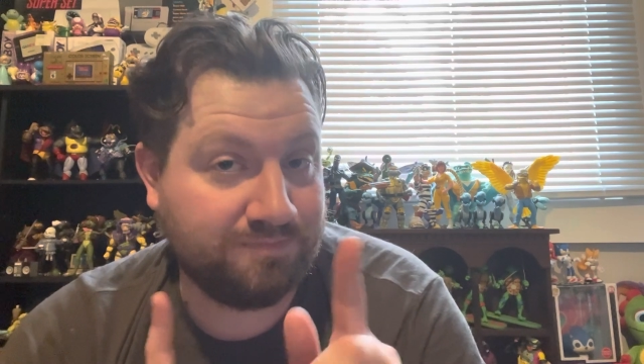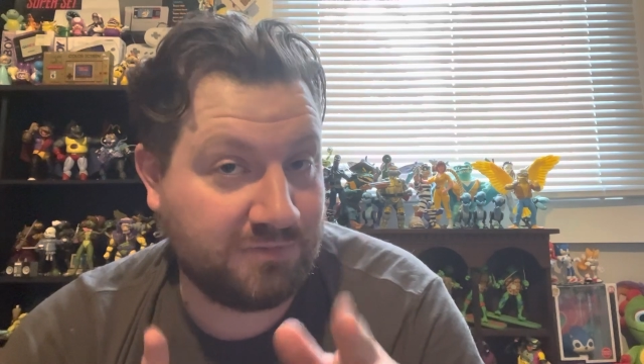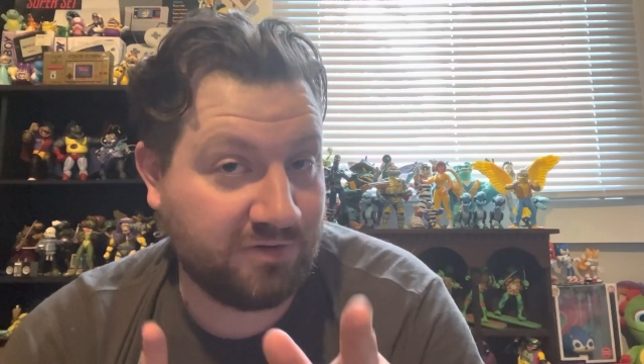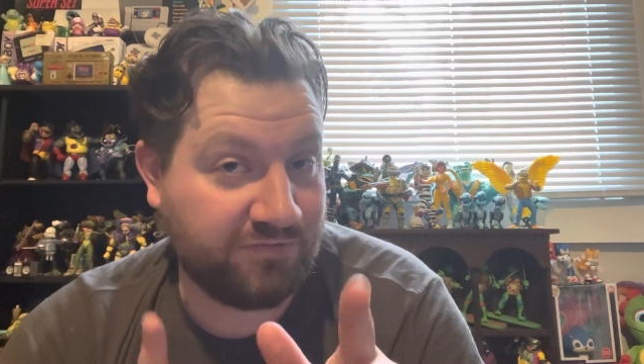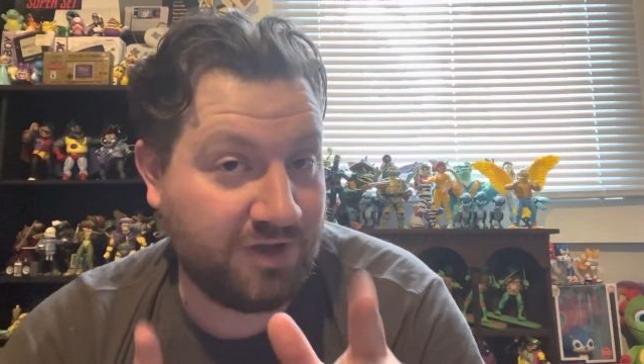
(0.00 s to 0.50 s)

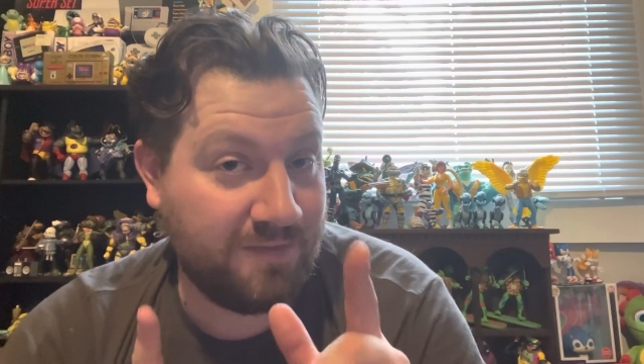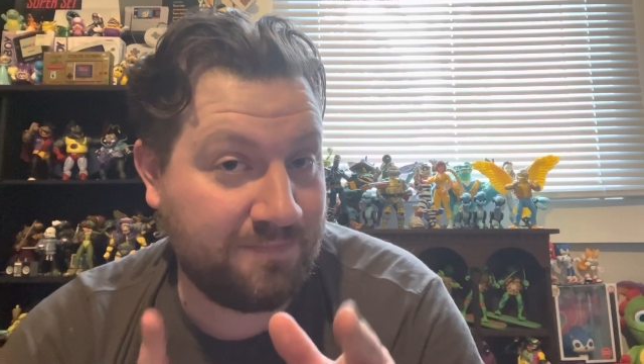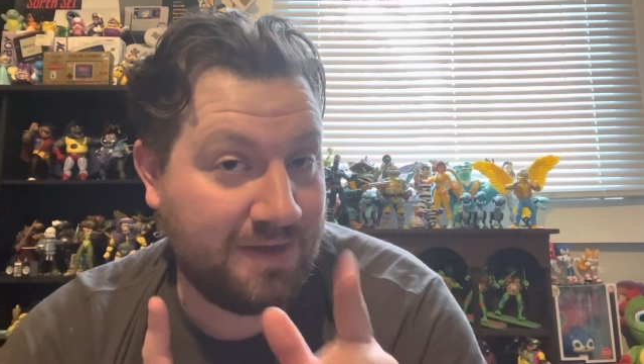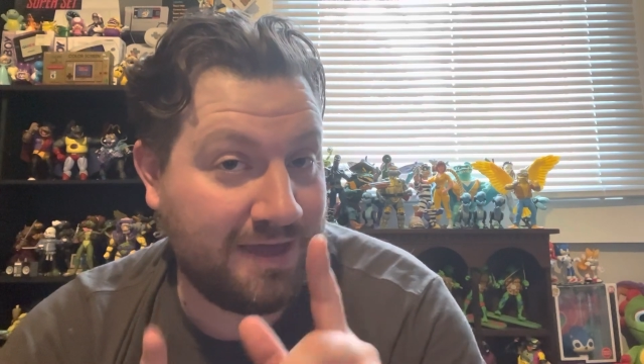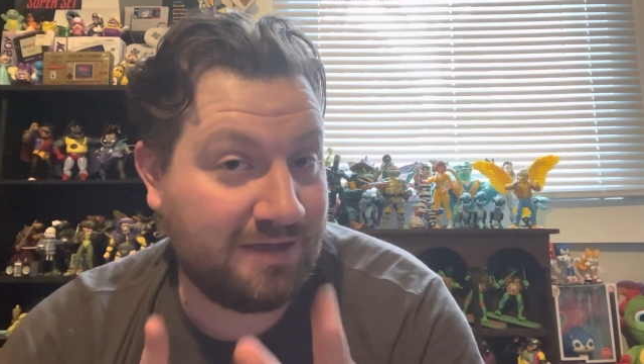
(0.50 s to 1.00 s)
Don't forget
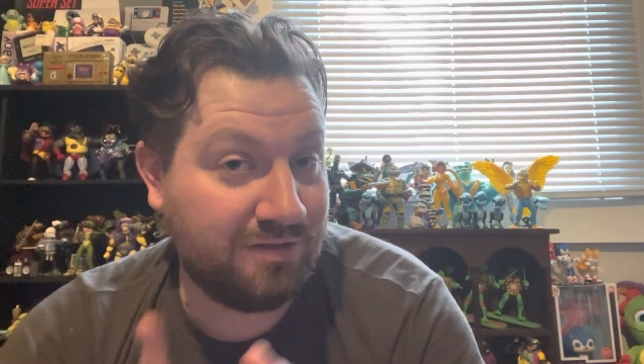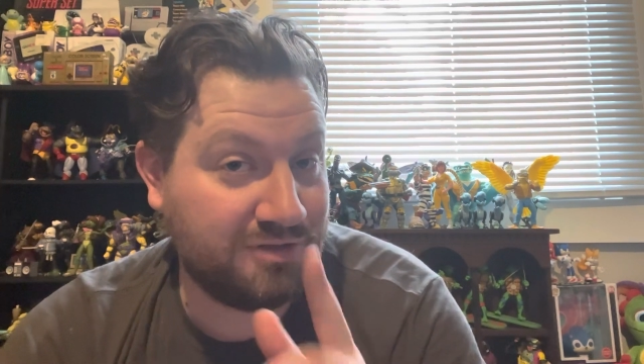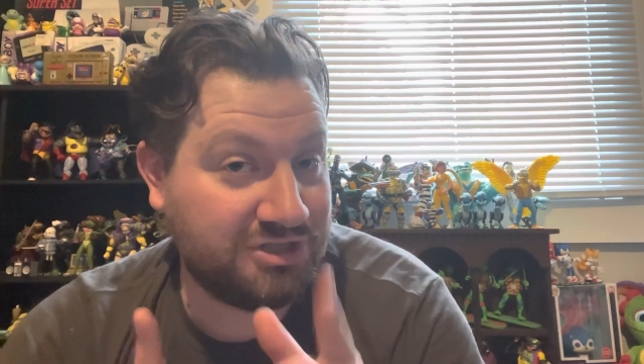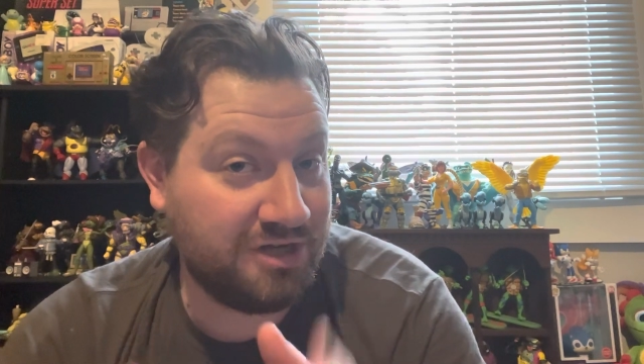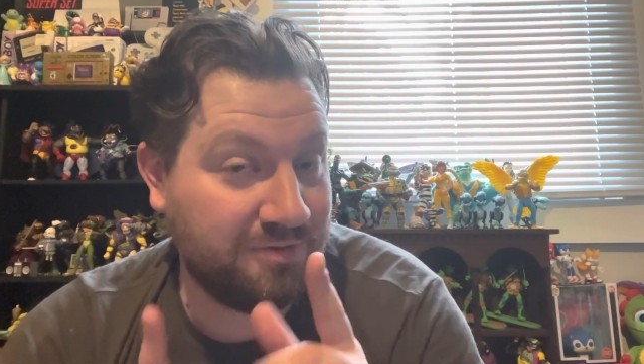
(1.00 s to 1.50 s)
that, he's a
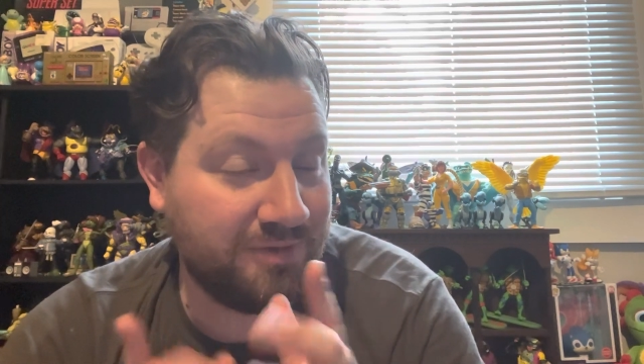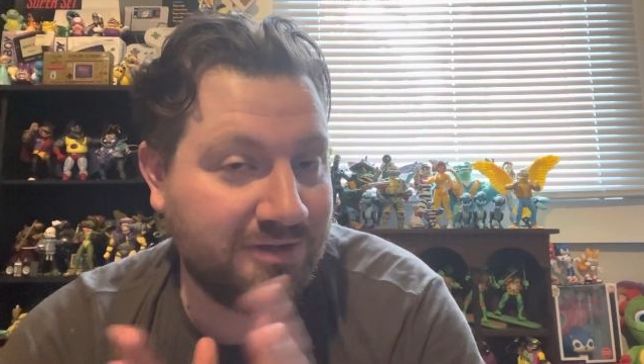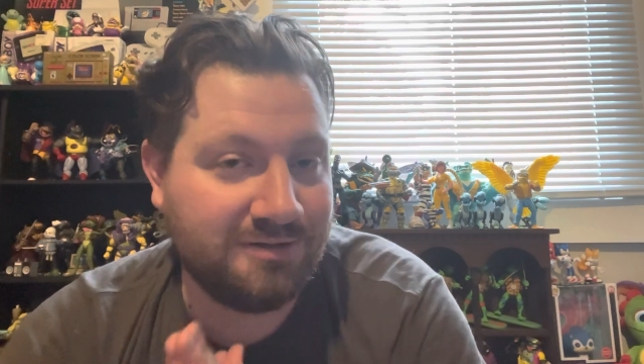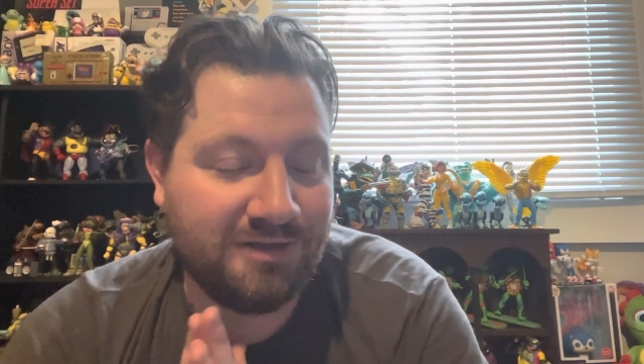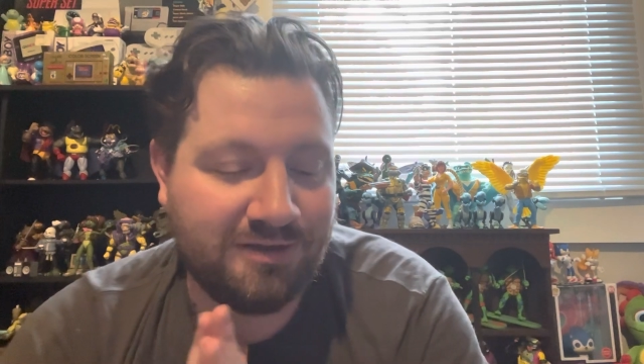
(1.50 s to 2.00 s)

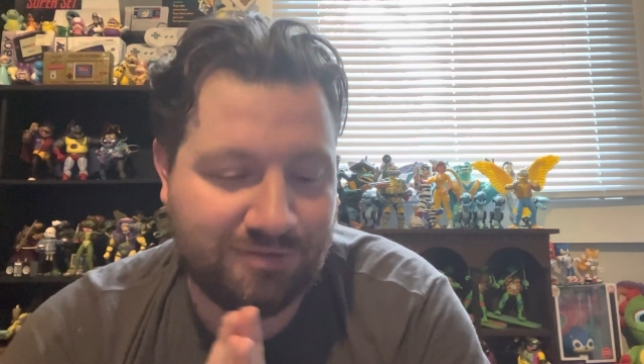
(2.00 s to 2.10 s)
gentleman.